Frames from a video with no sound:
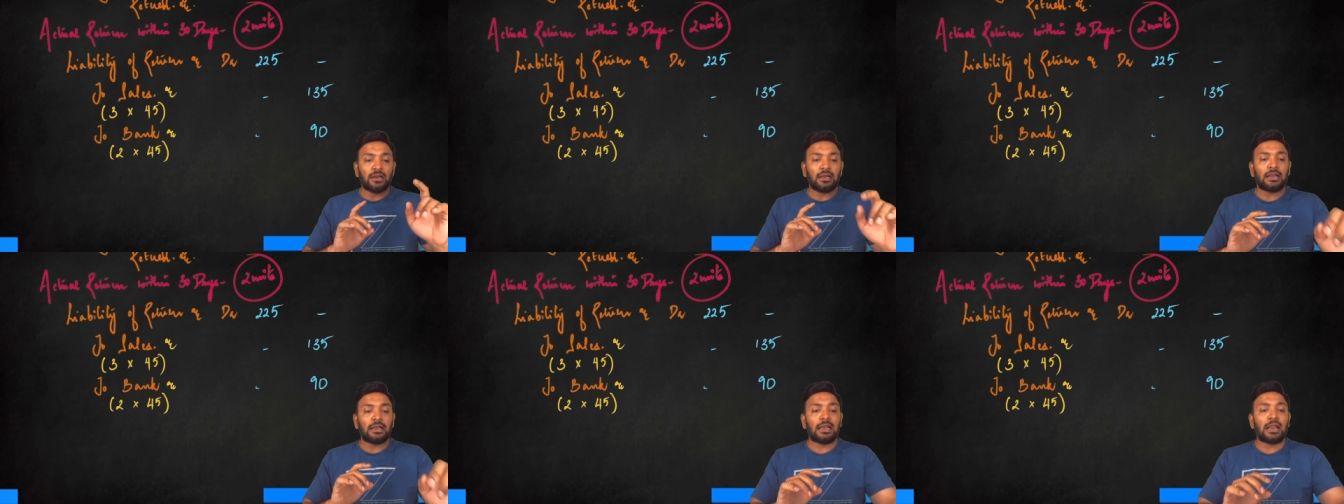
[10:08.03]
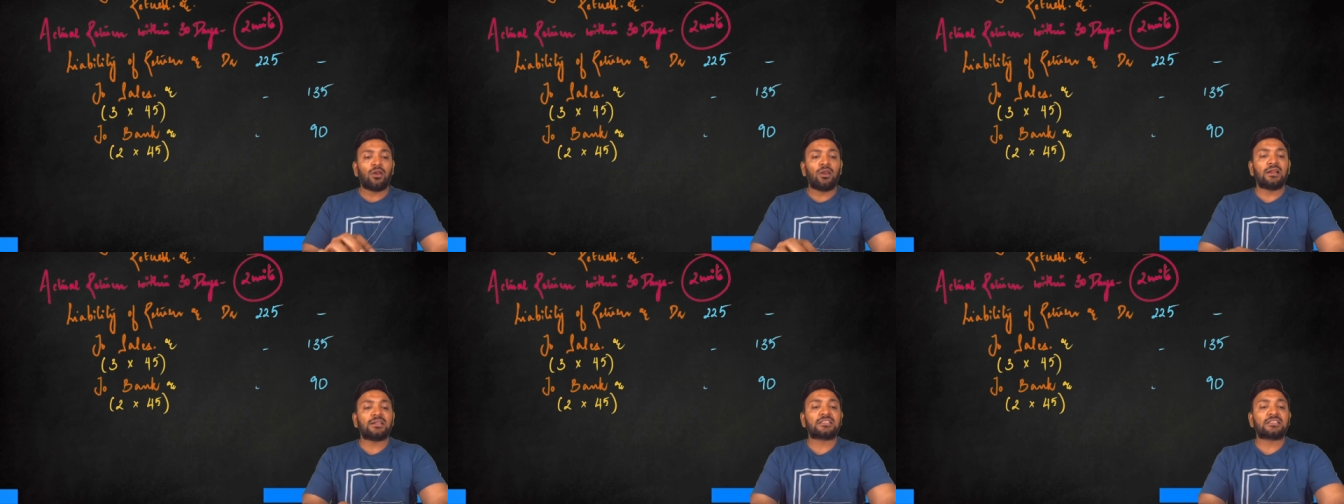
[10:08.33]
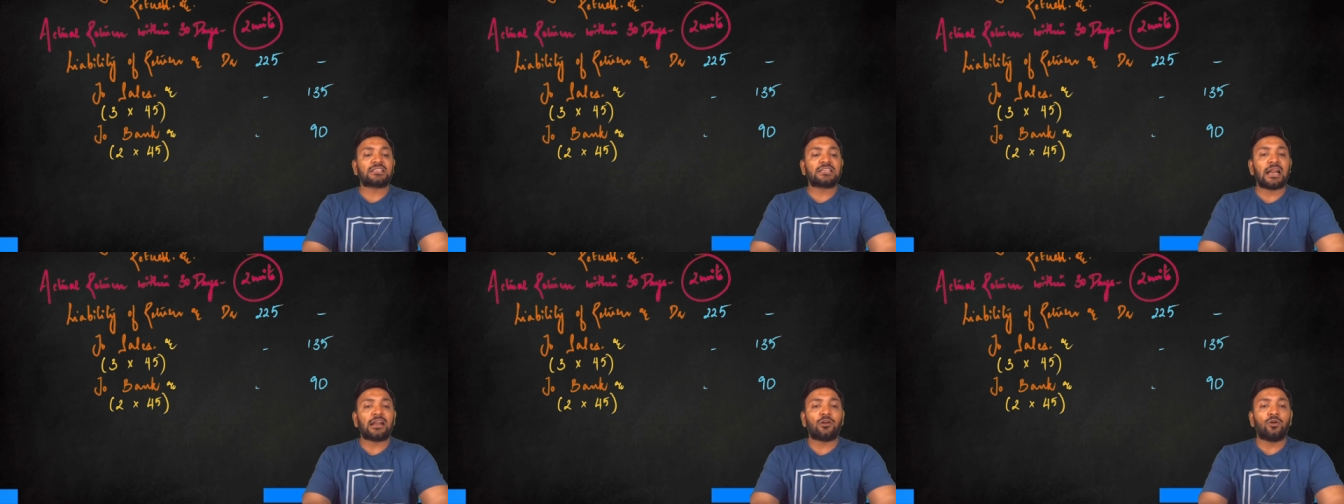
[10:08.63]
Now let's
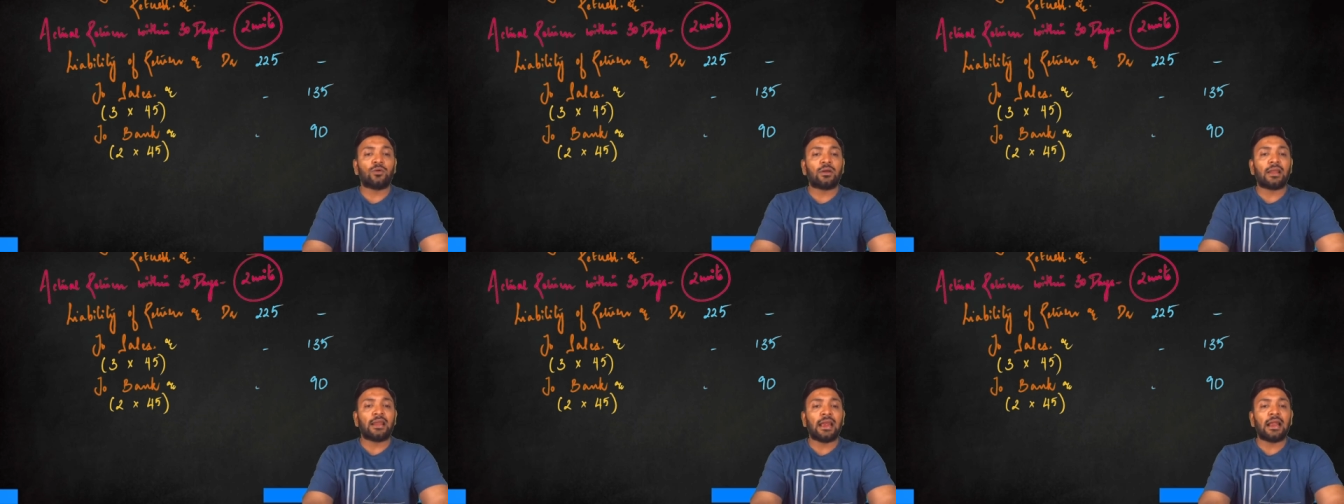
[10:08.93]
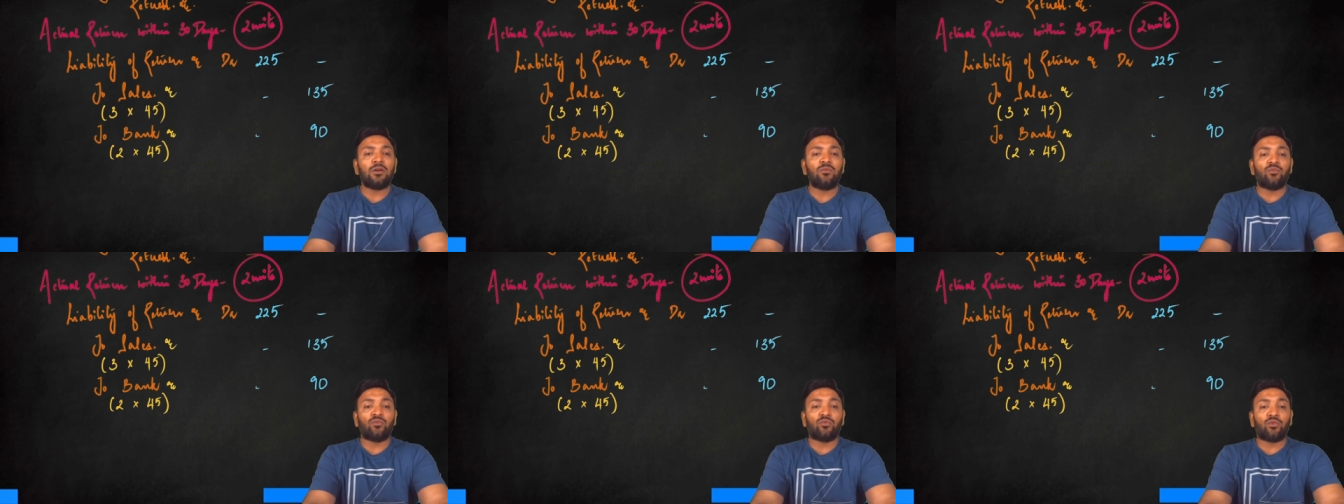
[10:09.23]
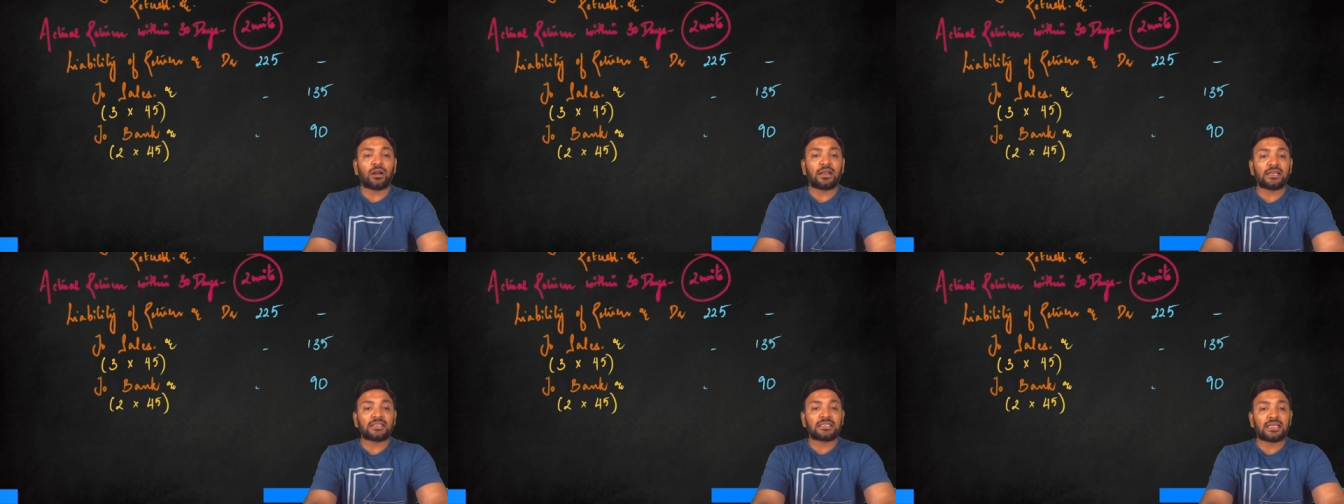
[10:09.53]
start looking at
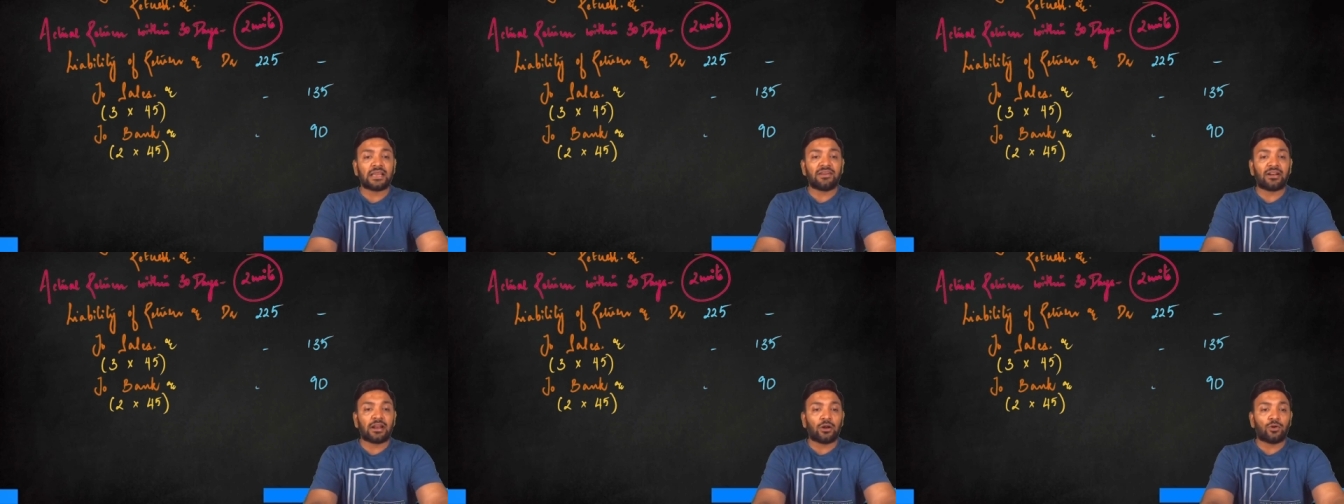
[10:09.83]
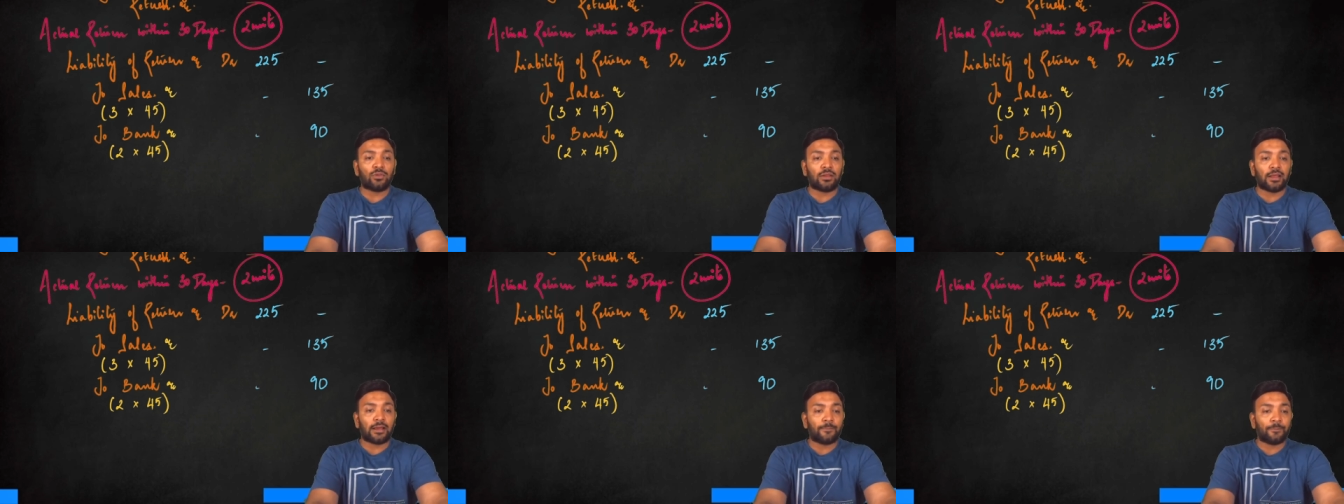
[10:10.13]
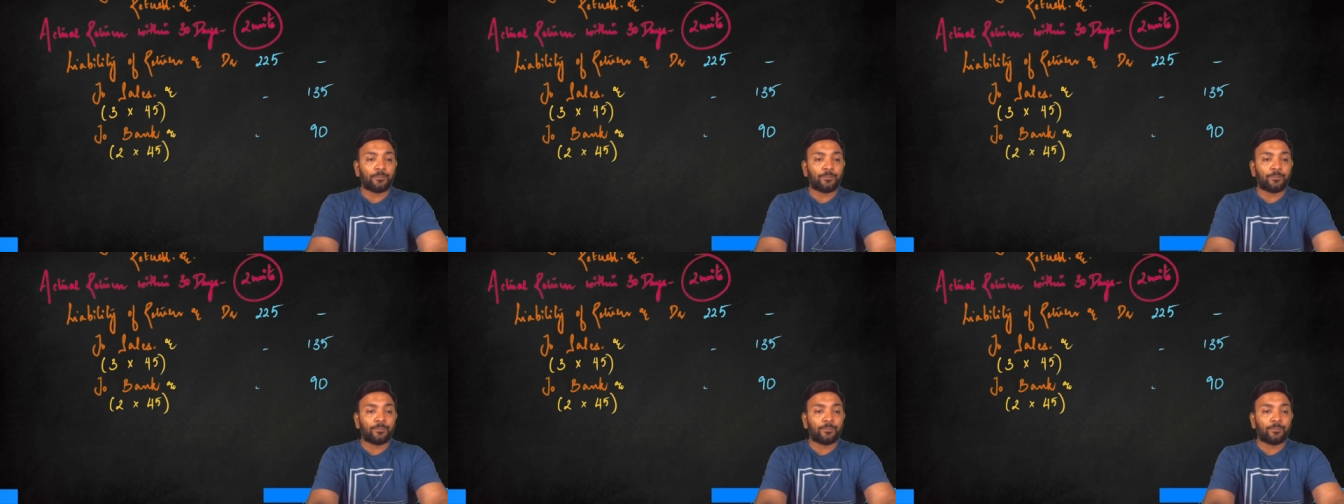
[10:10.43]
what is given out there.